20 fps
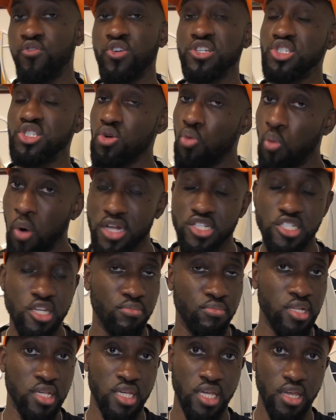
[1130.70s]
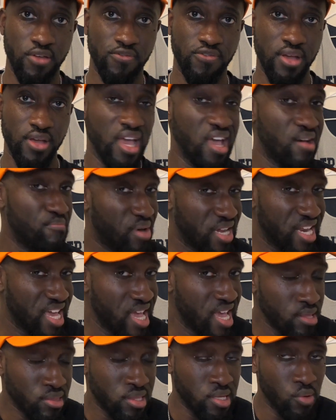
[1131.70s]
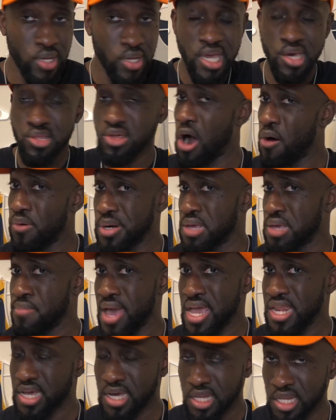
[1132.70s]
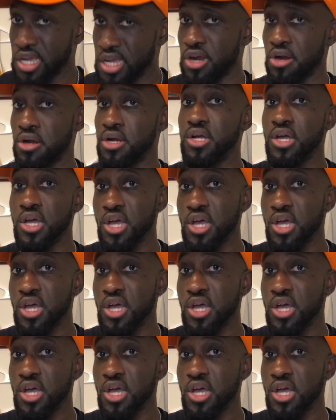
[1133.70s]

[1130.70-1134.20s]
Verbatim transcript: what you want to believe, but history has already made it clear